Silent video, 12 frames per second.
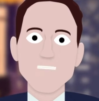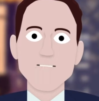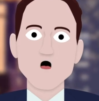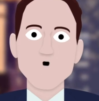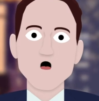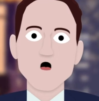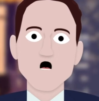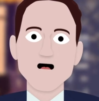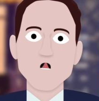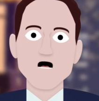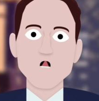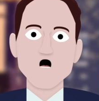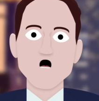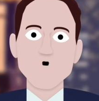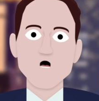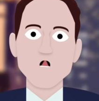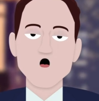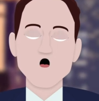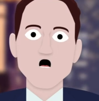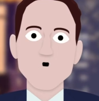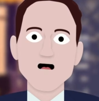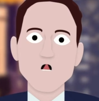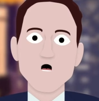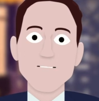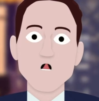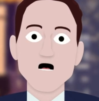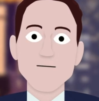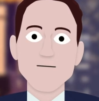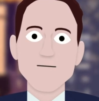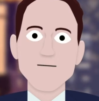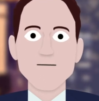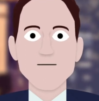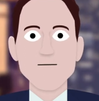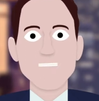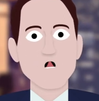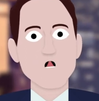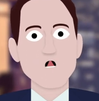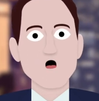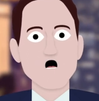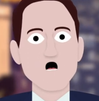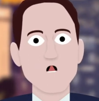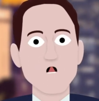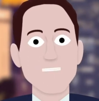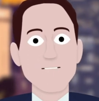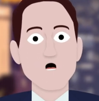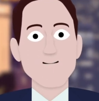of a drug and the environment on creativity. Students arrived at 7